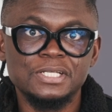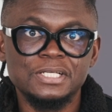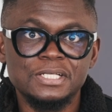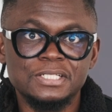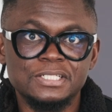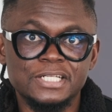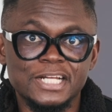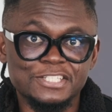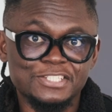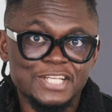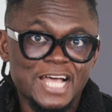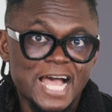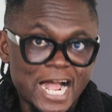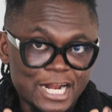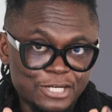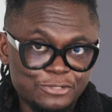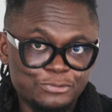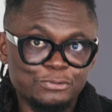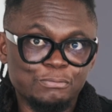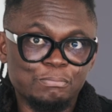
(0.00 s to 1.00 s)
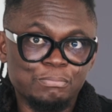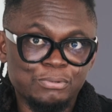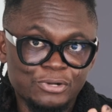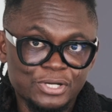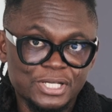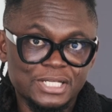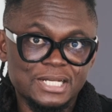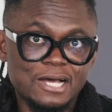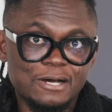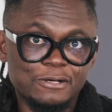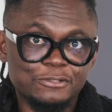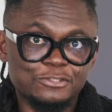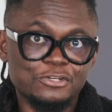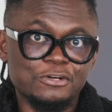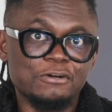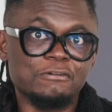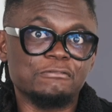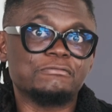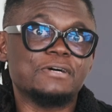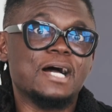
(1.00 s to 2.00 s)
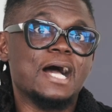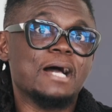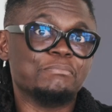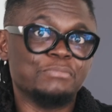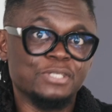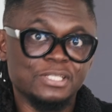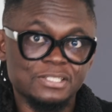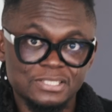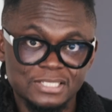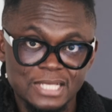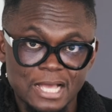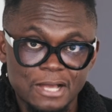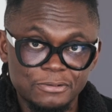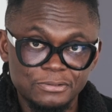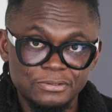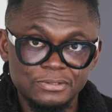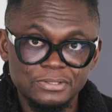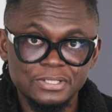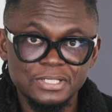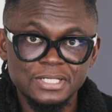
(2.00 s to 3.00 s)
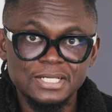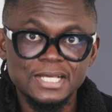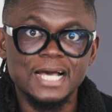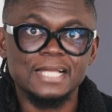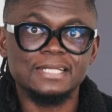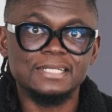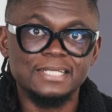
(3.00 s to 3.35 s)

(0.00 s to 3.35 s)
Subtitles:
There's the actual blocking out of ambient sound, and